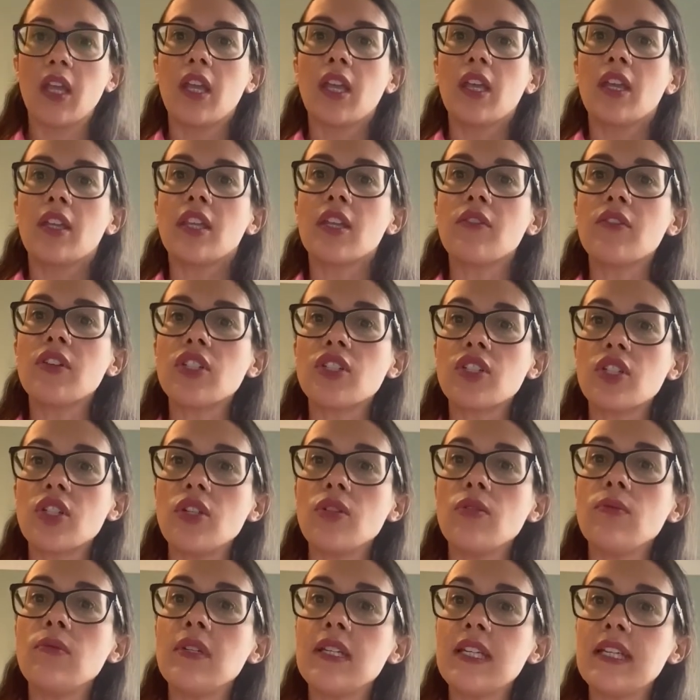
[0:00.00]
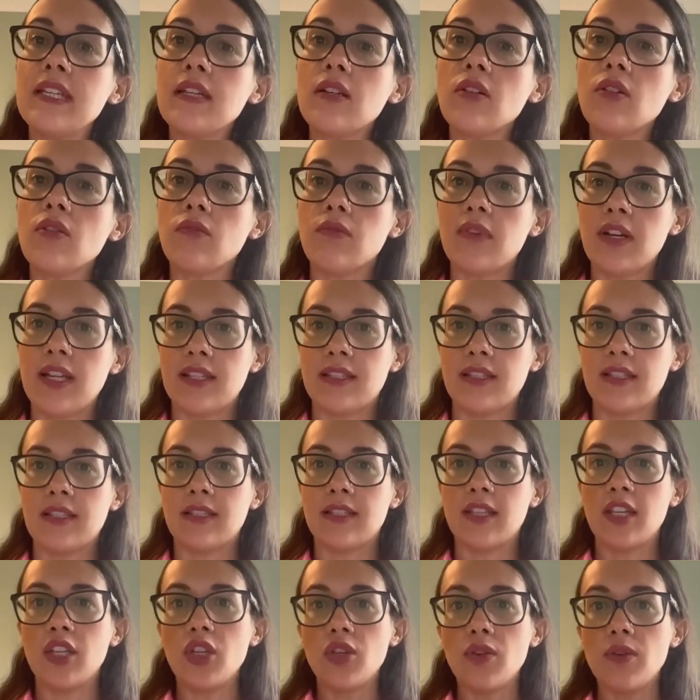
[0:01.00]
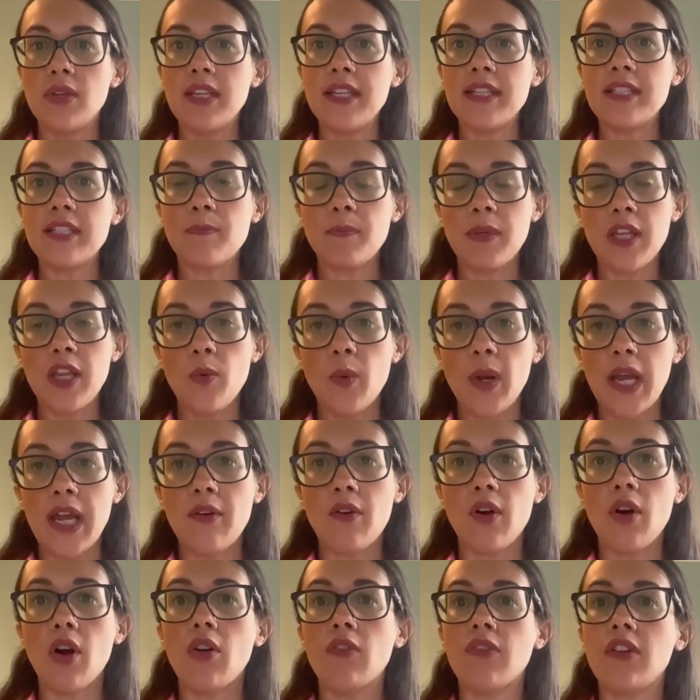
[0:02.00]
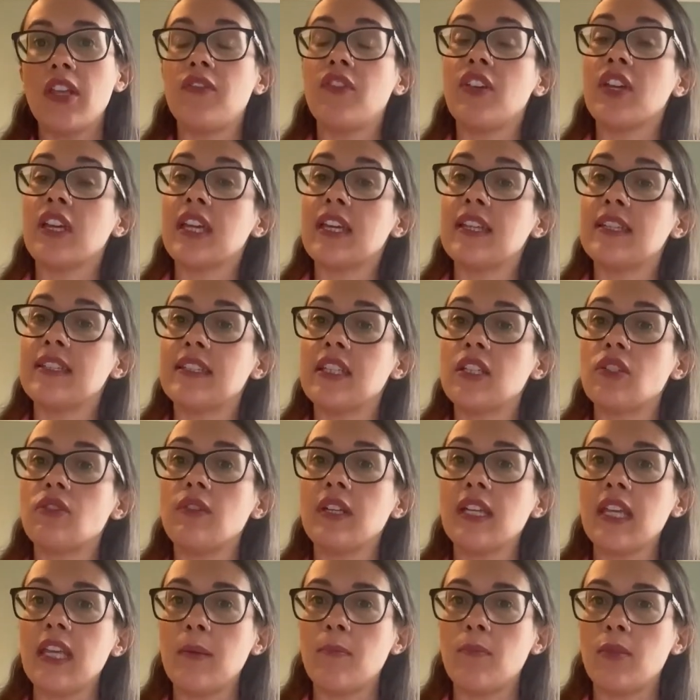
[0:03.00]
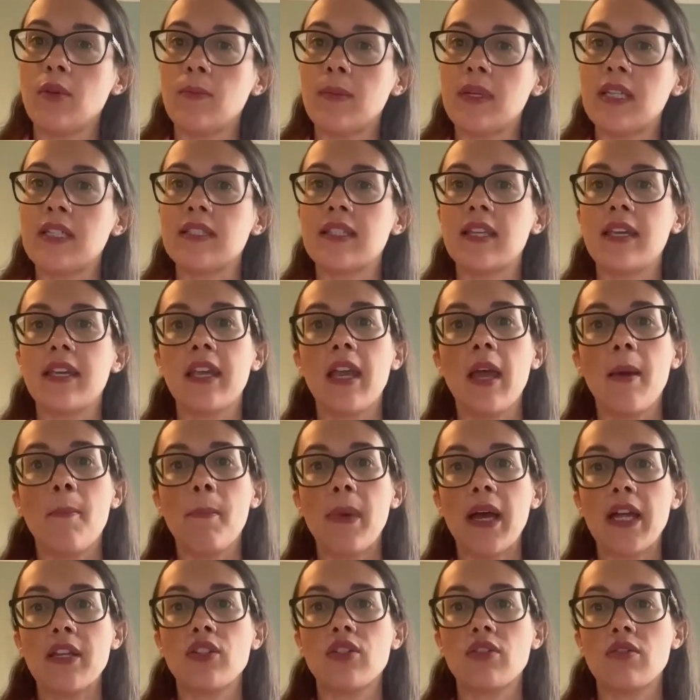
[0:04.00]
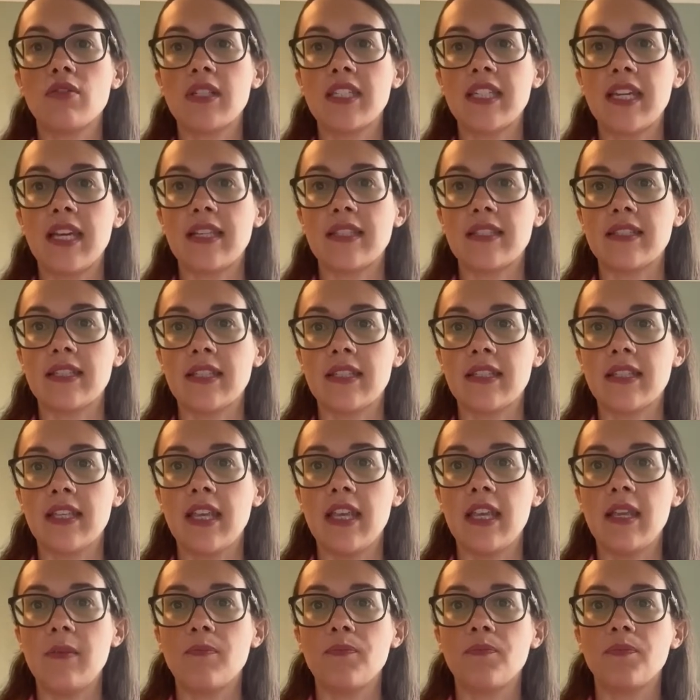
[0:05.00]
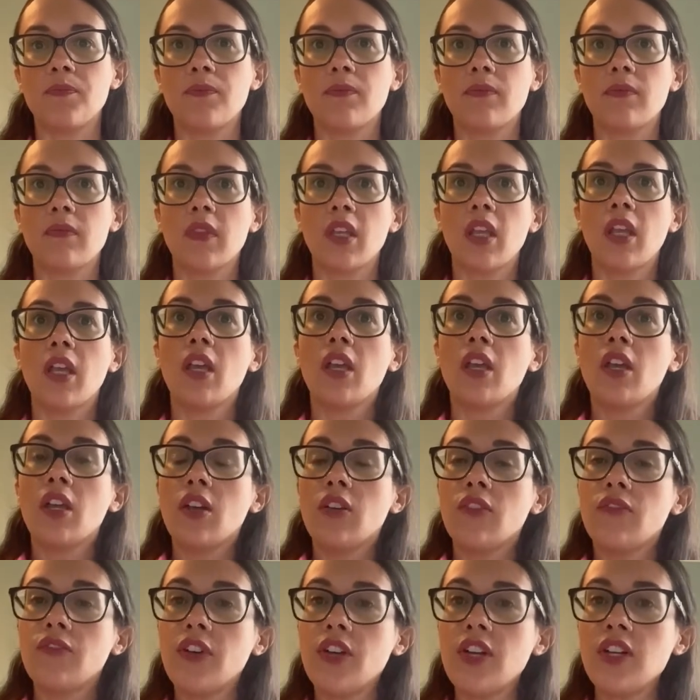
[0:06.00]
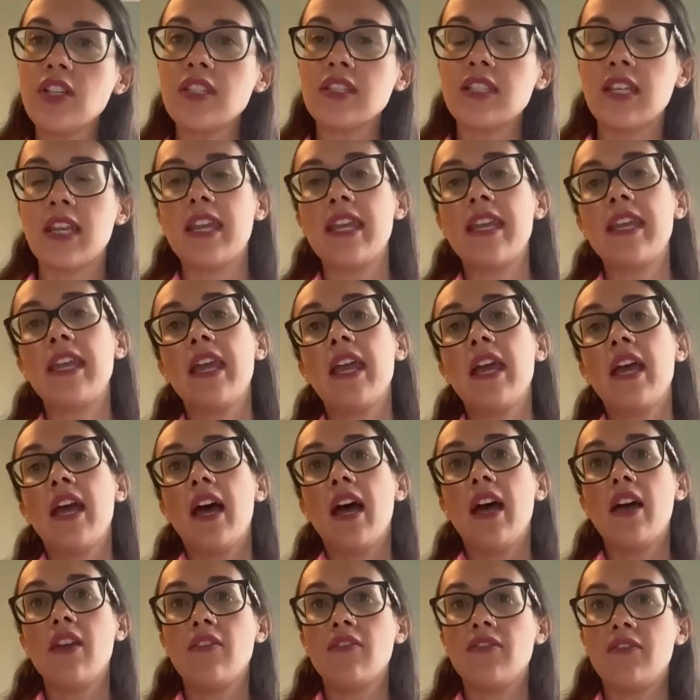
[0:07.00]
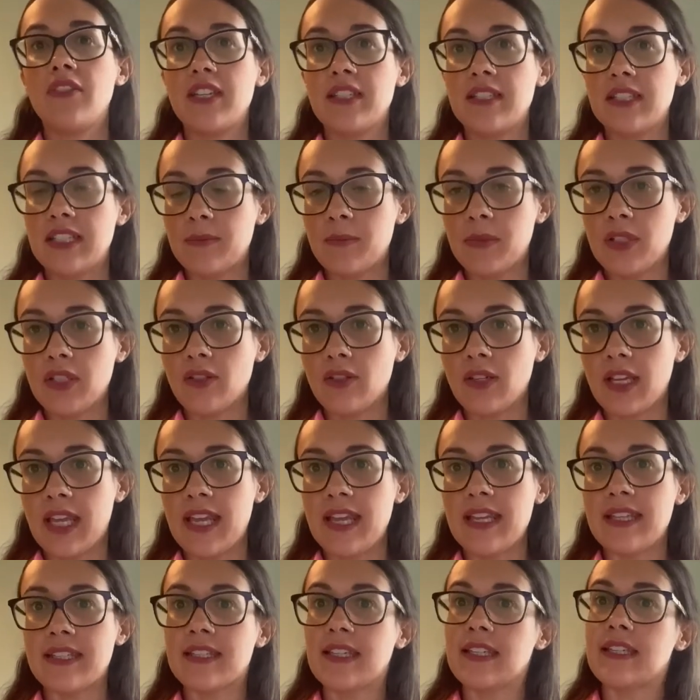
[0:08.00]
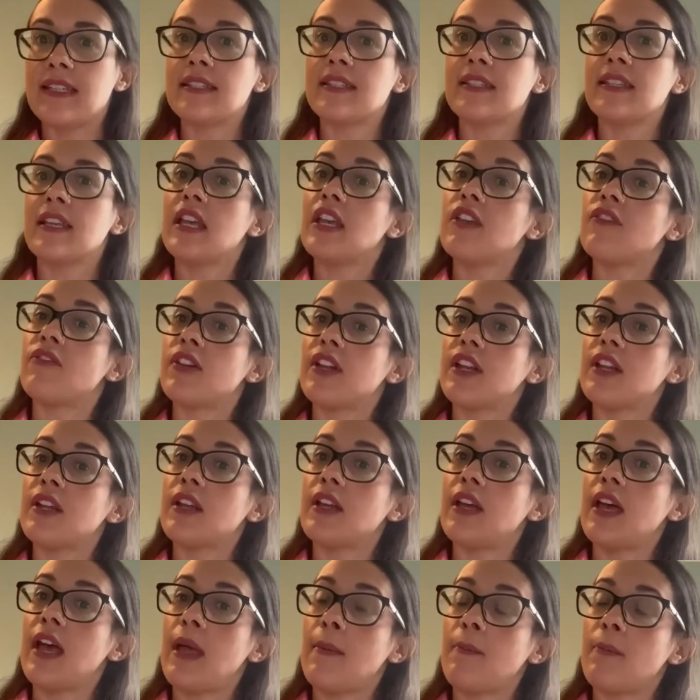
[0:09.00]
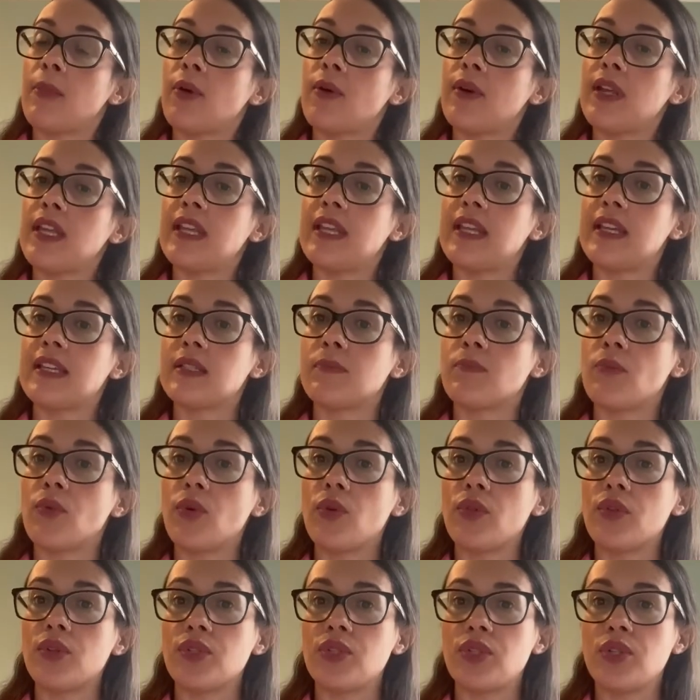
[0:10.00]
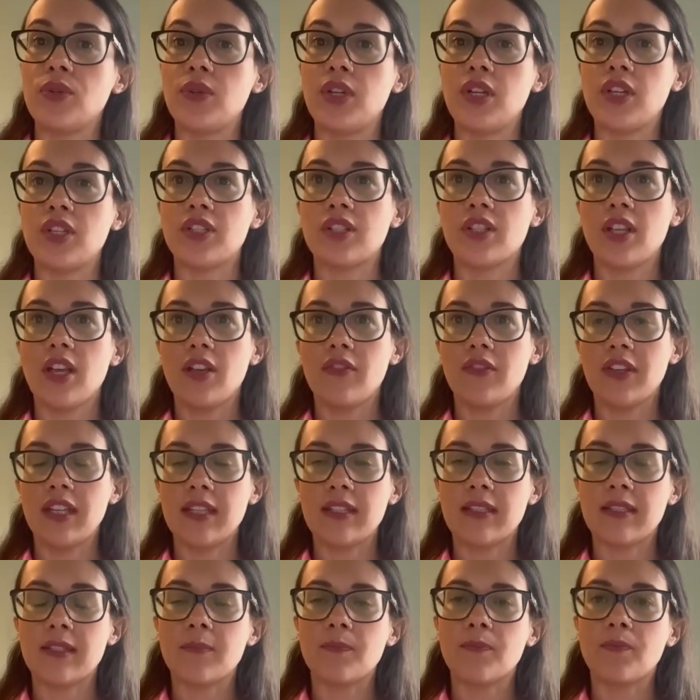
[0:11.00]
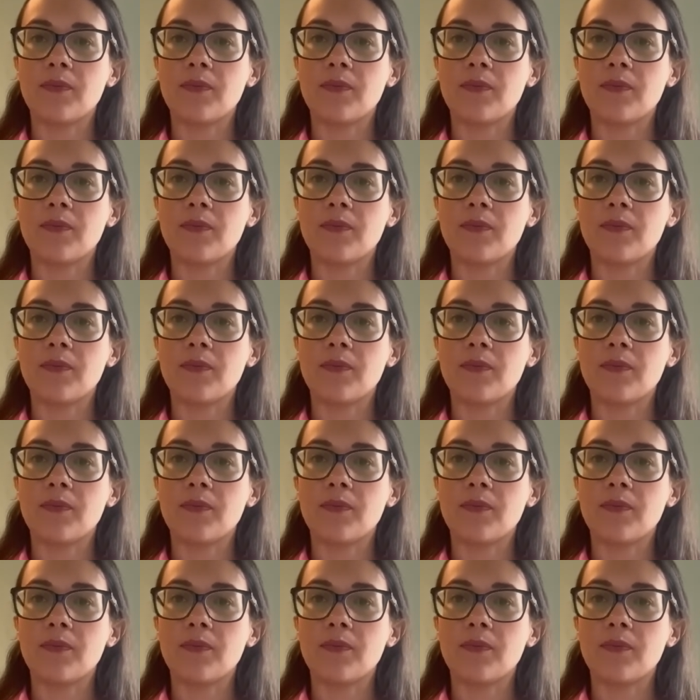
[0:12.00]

There are two legal risks that you need to be aware of if you're considering implementing a mandatory testing scheme. Firstly, unfair dismissal cases if an employee has more than 2 years service.